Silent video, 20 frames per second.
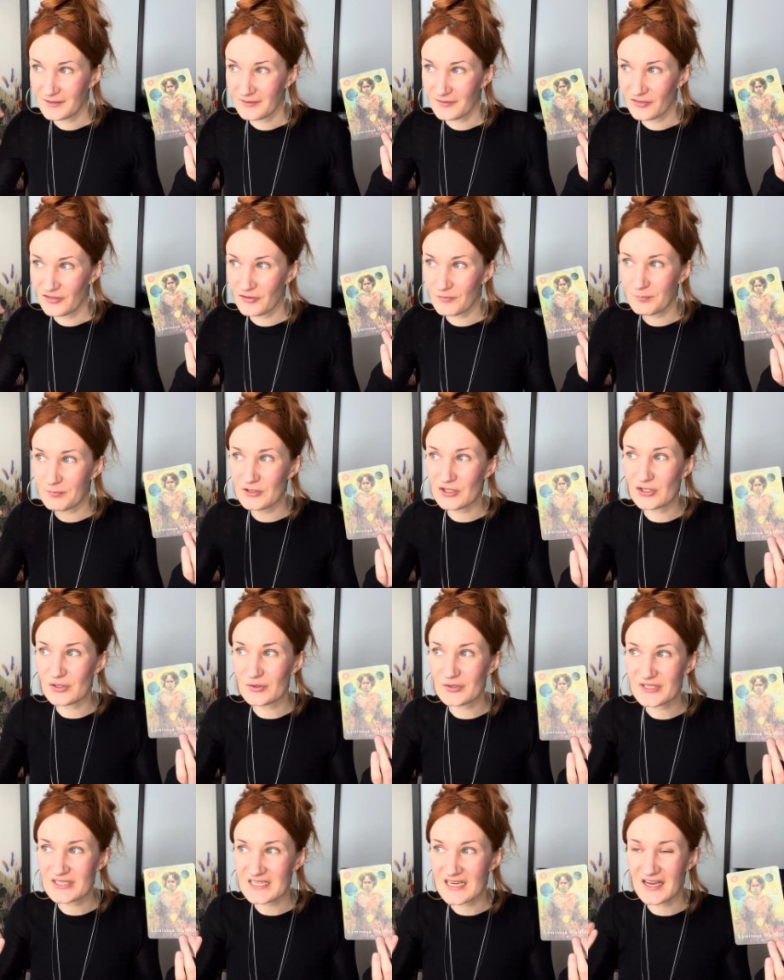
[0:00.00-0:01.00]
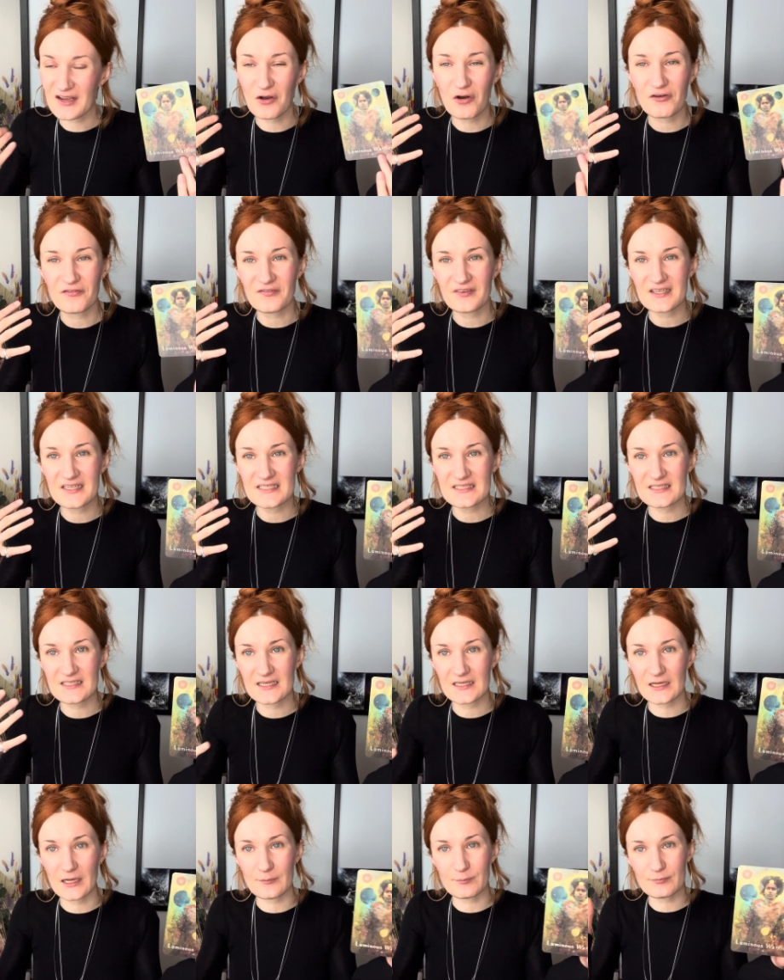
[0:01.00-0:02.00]
the beauty often, isn't it?
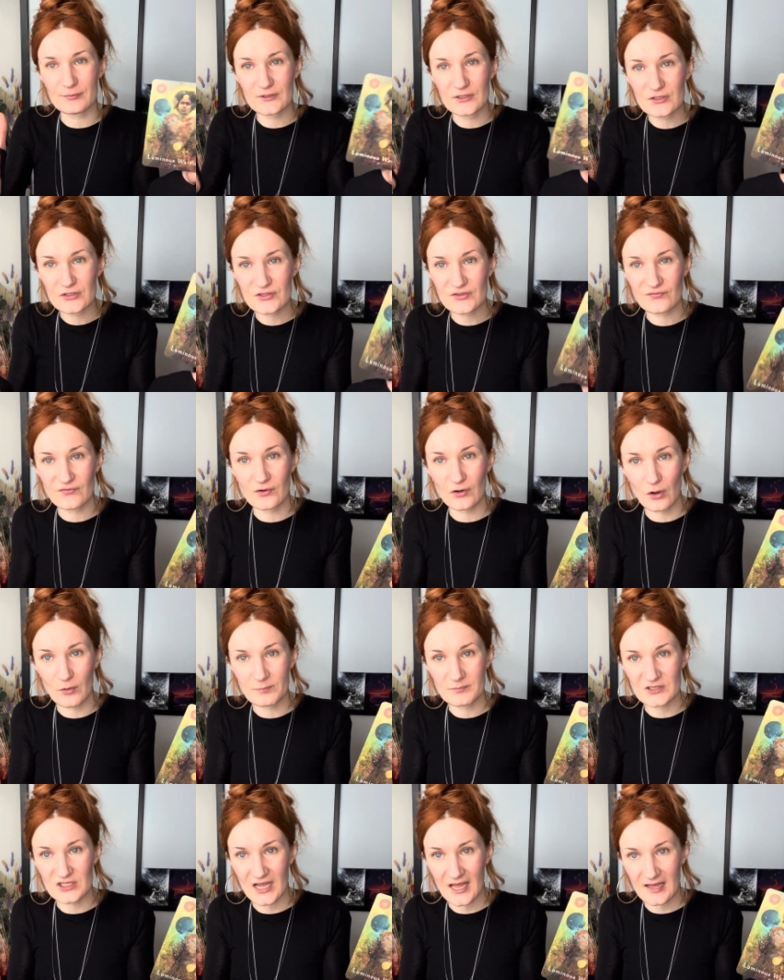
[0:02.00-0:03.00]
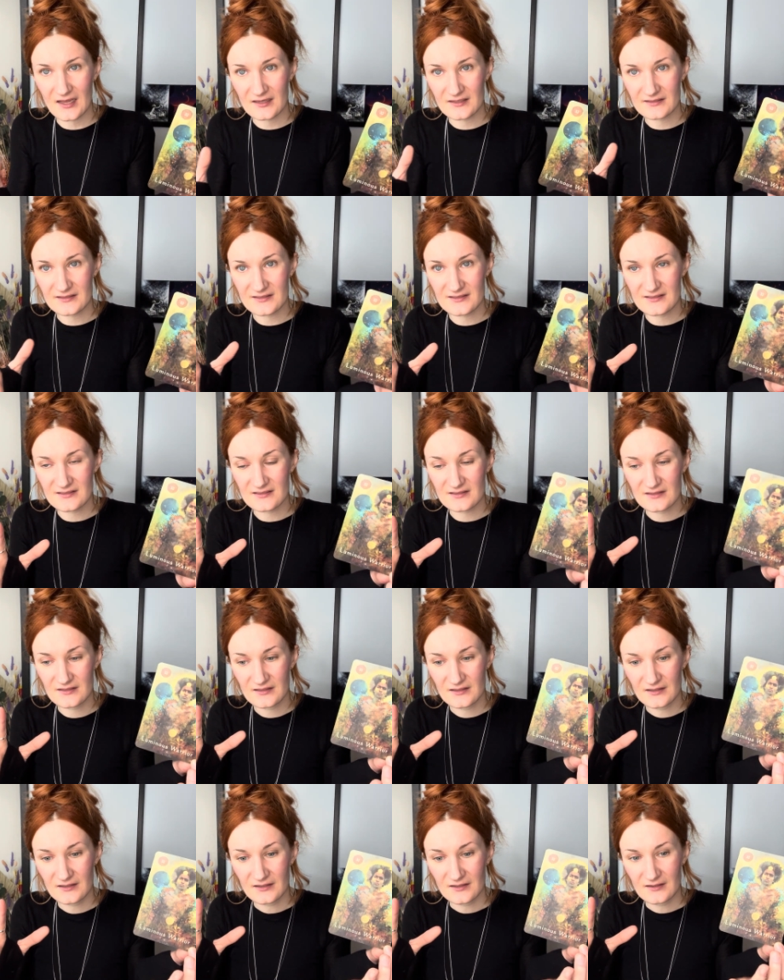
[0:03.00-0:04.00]
Like beautiful objects,
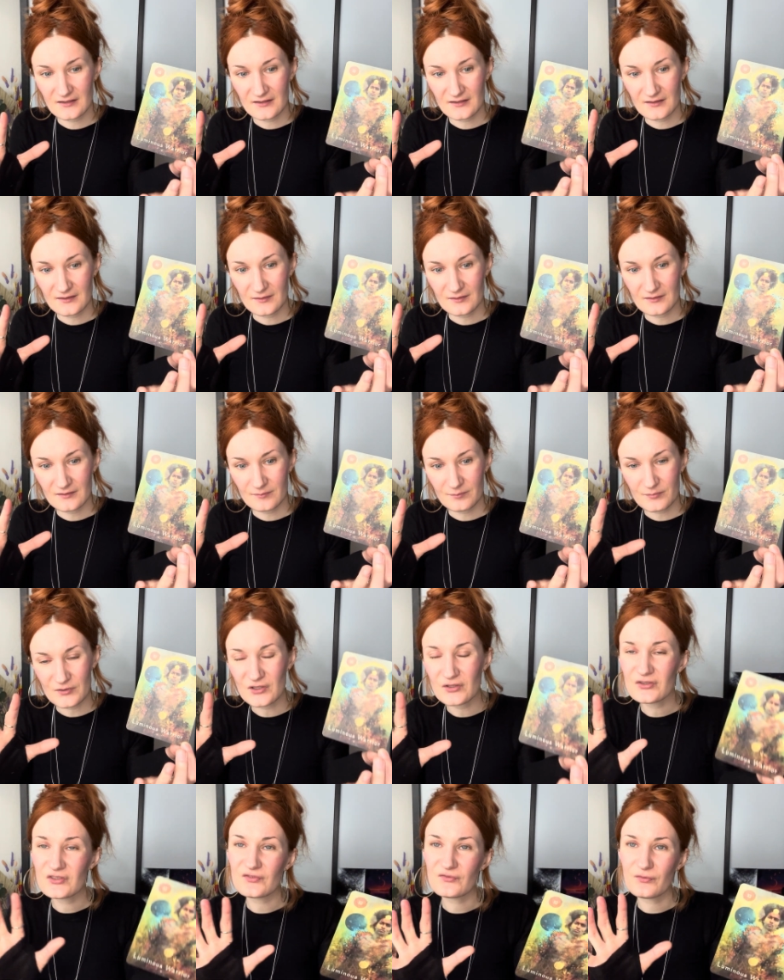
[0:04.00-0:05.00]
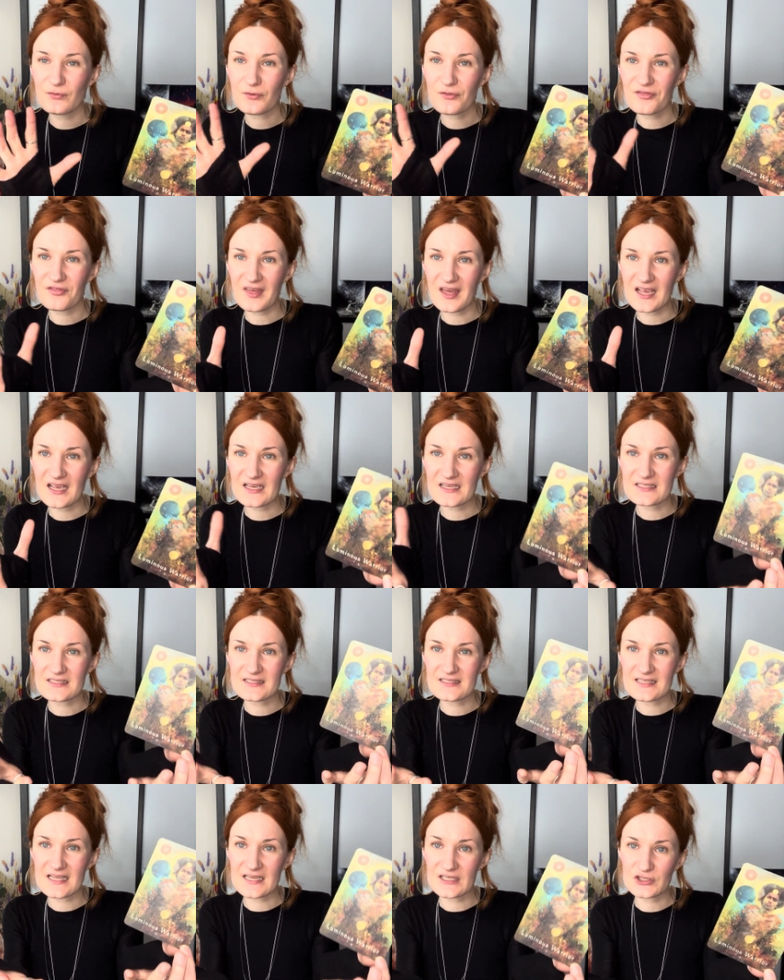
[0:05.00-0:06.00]
beautiful
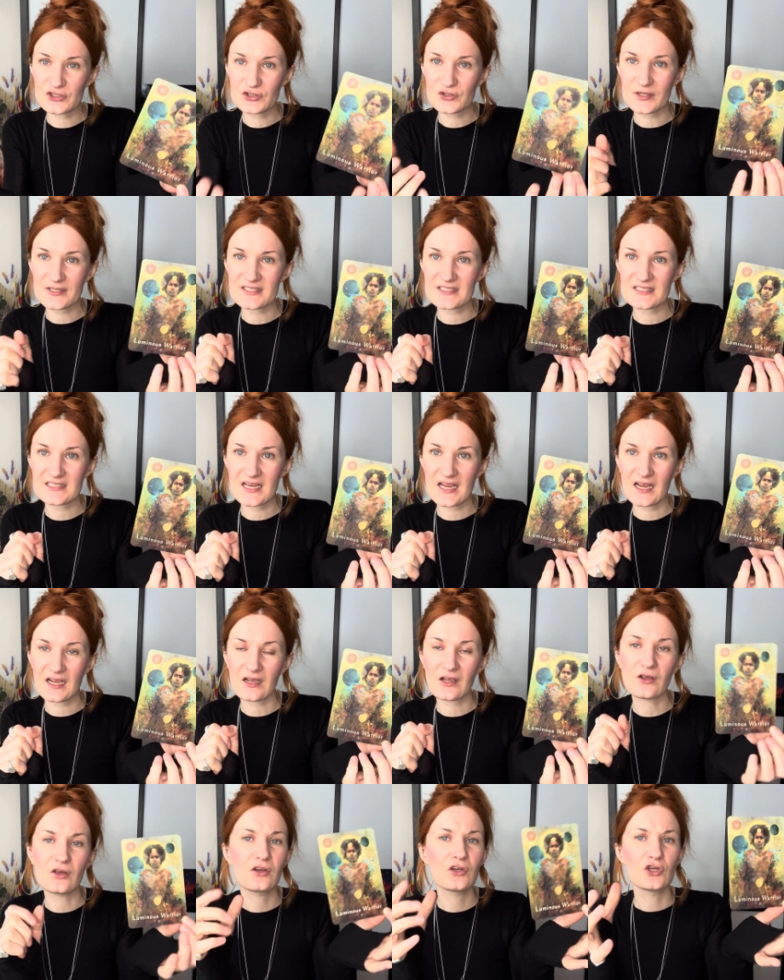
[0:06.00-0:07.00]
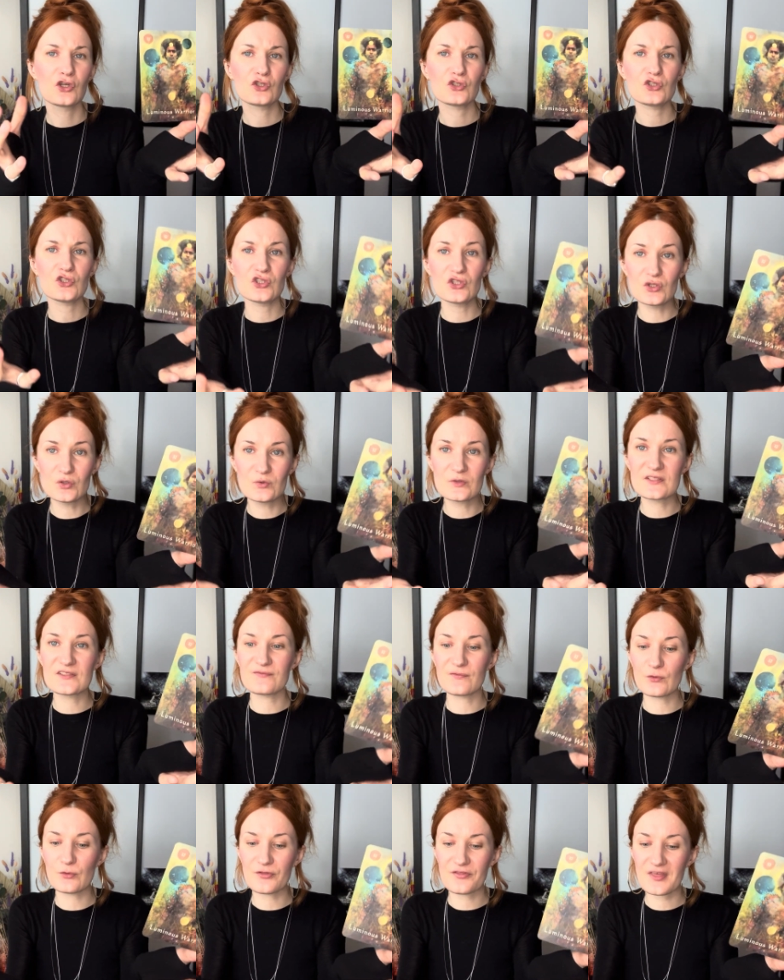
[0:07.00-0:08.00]
things, interesting,
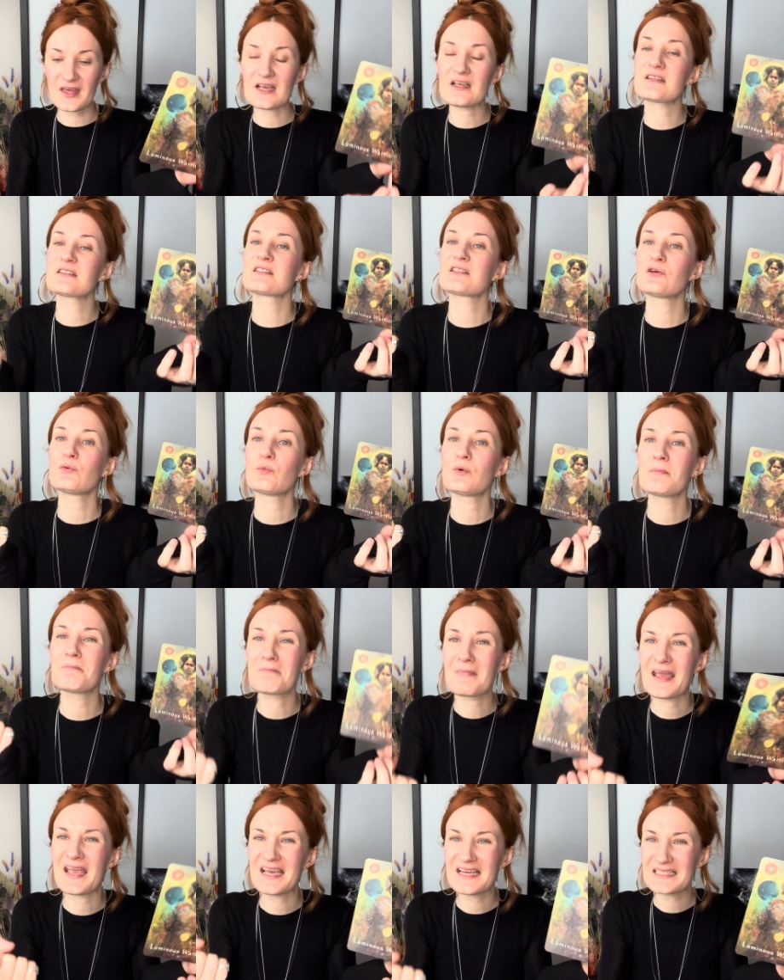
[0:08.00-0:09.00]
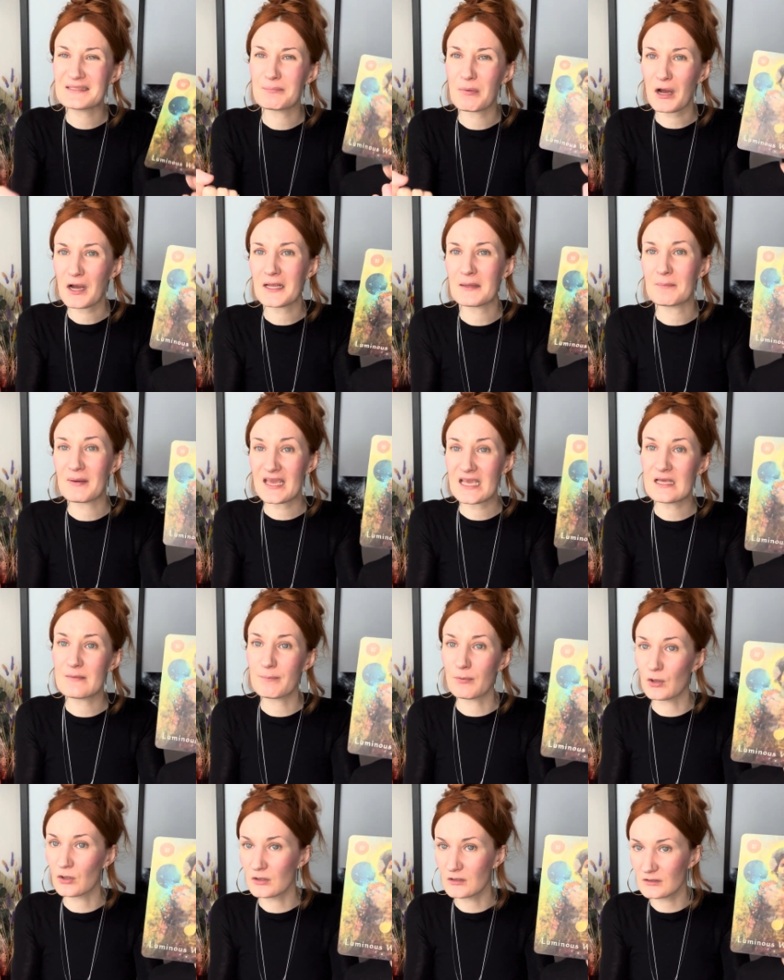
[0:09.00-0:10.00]
useful things that were made by
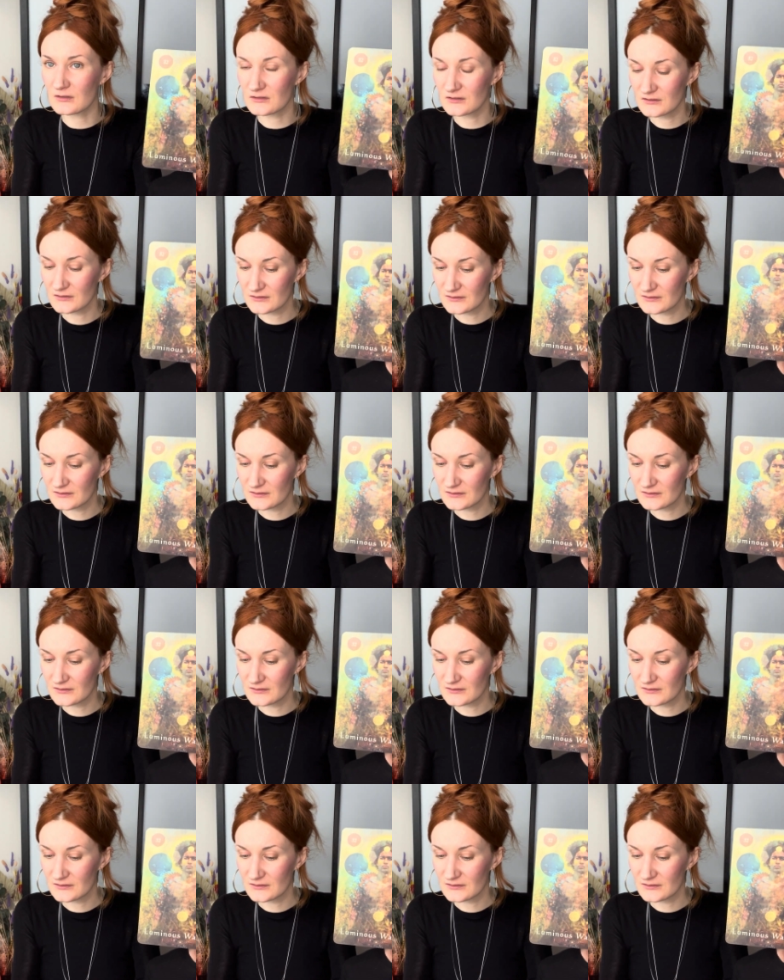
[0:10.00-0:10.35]
people.